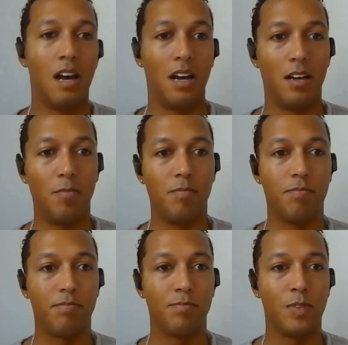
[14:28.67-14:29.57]
um,
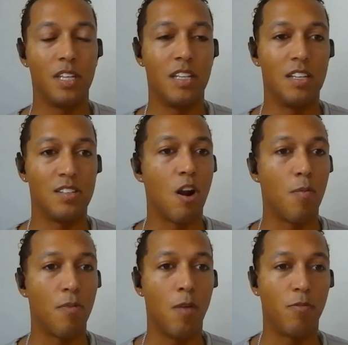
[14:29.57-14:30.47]
within the
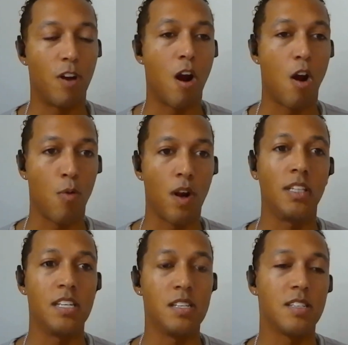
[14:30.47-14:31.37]
startup realm for hardware, at
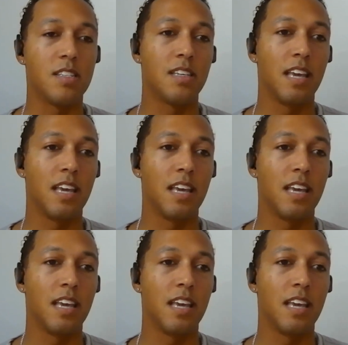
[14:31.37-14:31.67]
least.